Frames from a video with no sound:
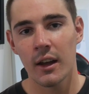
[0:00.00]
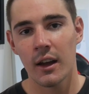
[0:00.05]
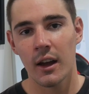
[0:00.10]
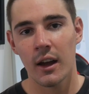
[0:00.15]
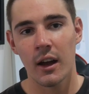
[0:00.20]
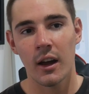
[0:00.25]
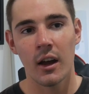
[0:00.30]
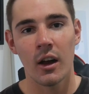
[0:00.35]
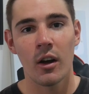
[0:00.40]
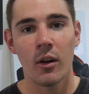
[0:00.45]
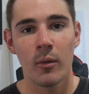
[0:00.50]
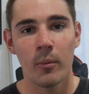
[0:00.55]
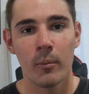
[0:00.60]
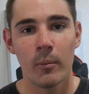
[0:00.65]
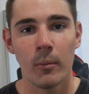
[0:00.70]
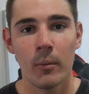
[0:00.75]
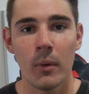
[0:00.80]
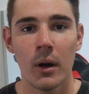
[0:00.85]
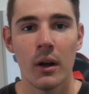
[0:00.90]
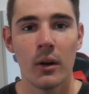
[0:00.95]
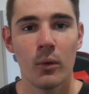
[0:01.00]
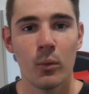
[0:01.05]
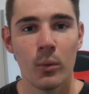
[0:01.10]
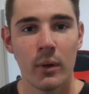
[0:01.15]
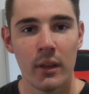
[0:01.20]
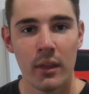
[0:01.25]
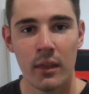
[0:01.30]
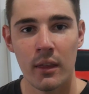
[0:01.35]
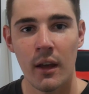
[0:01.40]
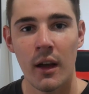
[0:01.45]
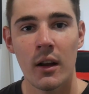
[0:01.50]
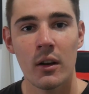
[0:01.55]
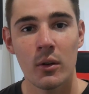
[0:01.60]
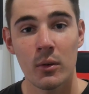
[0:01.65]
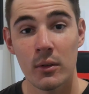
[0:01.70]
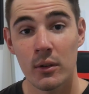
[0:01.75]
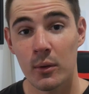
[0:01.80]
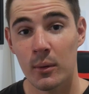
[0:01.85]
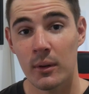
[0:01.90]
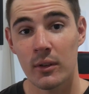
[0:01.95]
With that, I
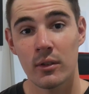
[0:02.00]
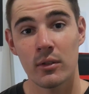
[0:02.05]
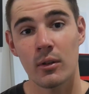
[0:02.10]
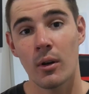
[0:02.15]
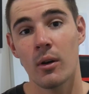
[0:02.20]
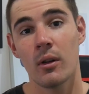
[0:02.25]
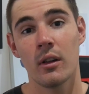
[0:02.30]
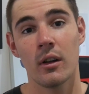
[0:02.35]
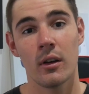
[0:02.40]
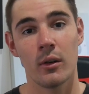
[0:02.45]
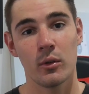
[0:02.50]
was doing solar.